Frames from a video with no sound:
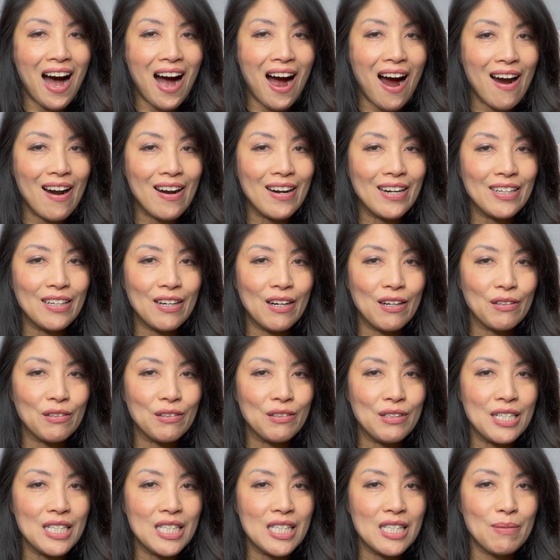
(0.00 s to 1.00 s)
are not
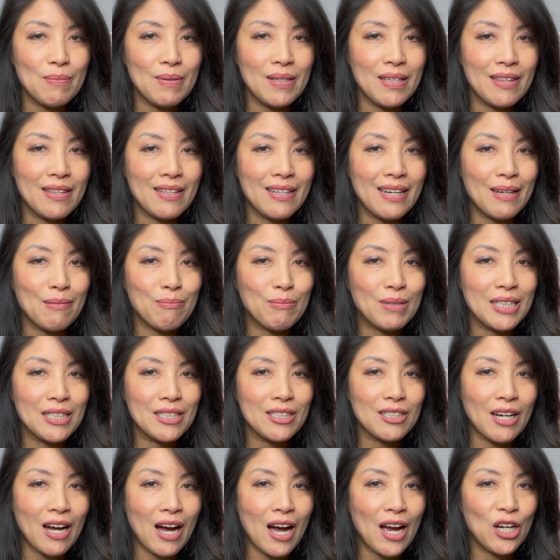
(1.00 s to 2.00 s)
going to be that
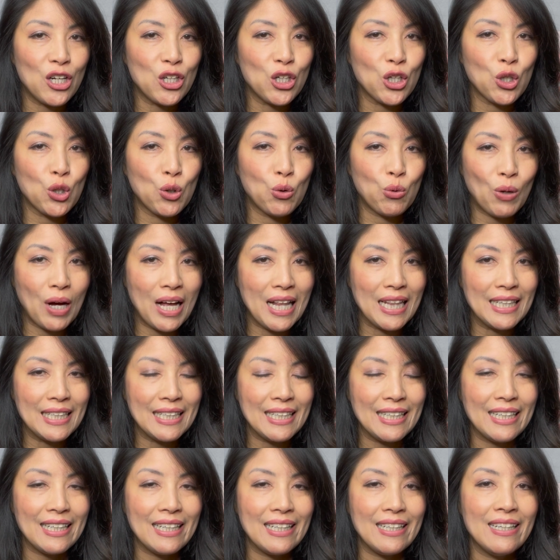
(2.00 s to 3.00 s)
much higher
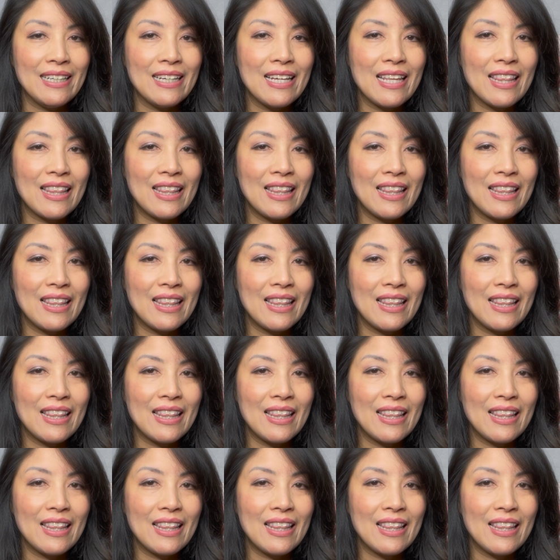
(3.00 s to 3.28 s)
quality